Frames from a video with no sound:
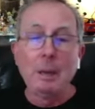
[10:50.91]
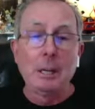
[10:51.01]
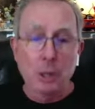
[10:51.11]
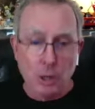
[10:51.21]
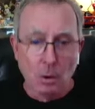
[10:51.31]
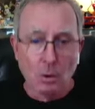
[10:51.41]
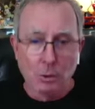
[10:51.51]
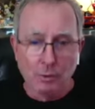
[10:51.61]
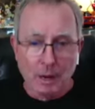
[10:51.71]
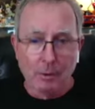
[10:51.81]
many shows
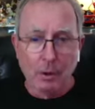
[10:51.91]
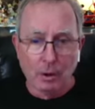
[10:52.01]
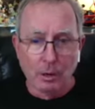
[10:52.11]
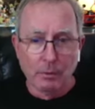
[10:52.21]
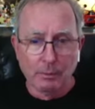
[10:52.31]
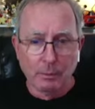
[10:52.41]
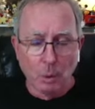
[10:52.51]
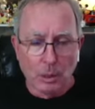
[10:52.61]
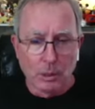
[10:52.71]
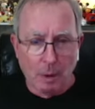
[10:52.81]
you've never heard of
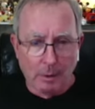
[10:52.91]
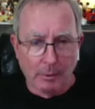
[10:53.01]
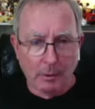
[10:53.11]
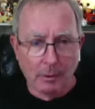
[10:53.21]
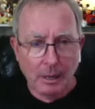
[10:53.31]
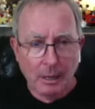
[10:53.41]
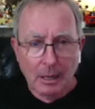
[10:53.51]
whatsoever,